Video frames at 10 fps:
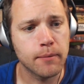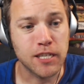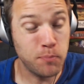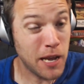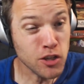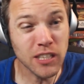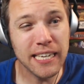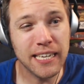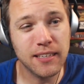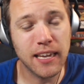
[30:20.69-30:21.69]

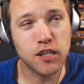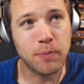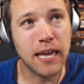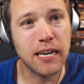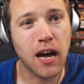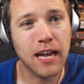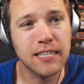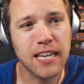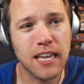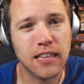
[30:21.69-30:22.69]
especially expanded
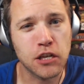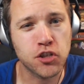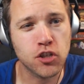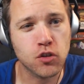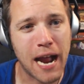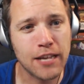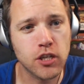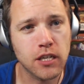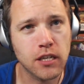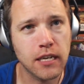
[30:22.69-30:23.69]
content that is
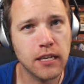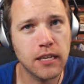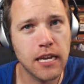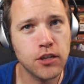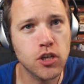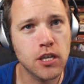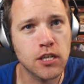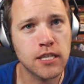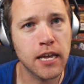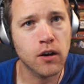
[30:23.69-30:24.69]
scratching
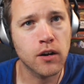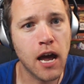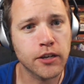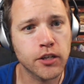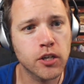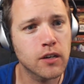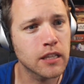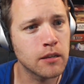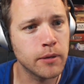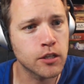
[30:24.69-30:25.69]
itches that are not
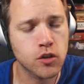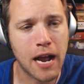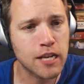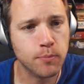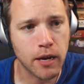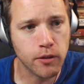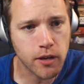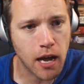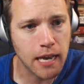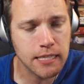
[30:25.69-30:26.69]
currently being scratched by
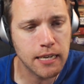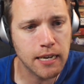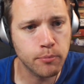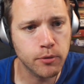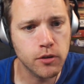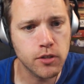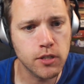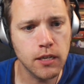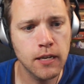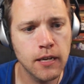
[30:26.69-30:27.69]
other content I'm
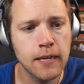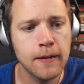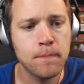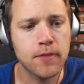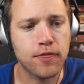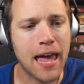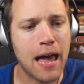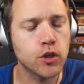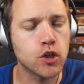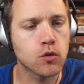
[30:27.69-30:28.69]
producing,
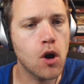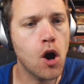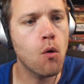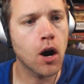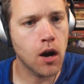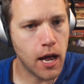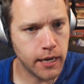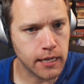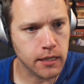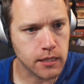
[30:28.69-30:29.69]
that would grow our
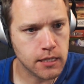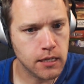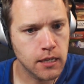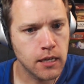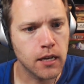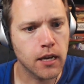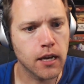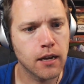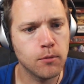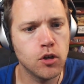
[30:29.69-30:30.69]
audience,
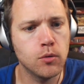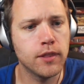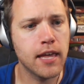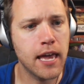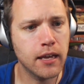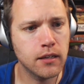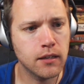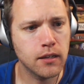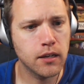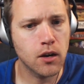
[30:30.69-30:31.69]
who would
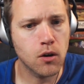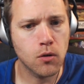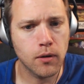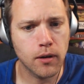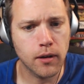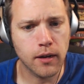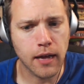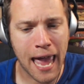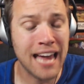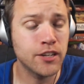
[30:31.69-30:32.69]
then, you know,
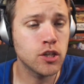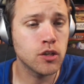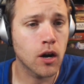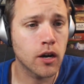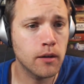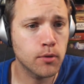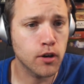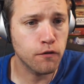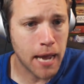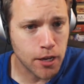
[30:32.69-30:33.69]
add to our
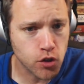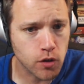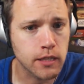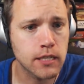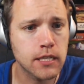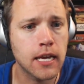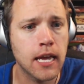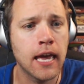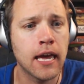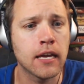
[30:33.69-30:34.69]
number of patrons
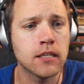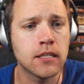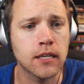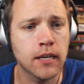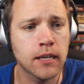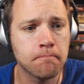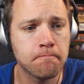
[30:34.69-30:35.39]
and